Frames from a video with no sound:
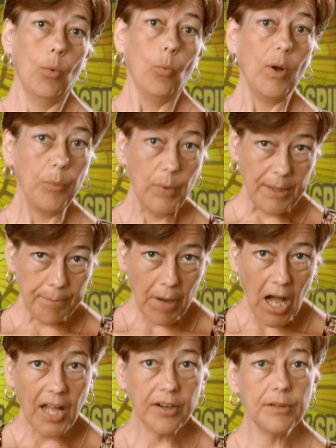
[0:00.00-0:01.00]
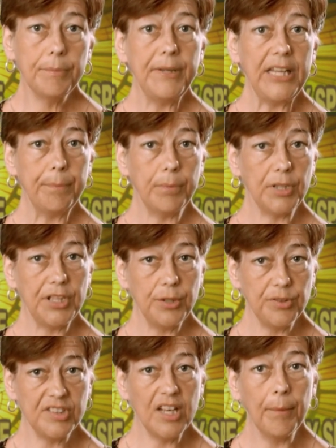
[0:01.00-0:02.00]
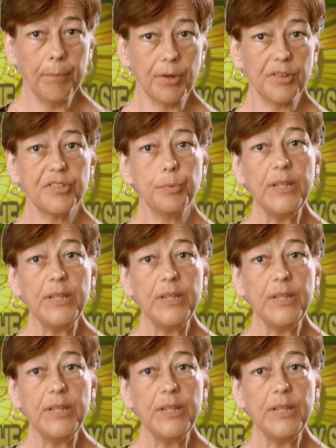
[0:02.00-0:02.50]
When we modern people use numbers,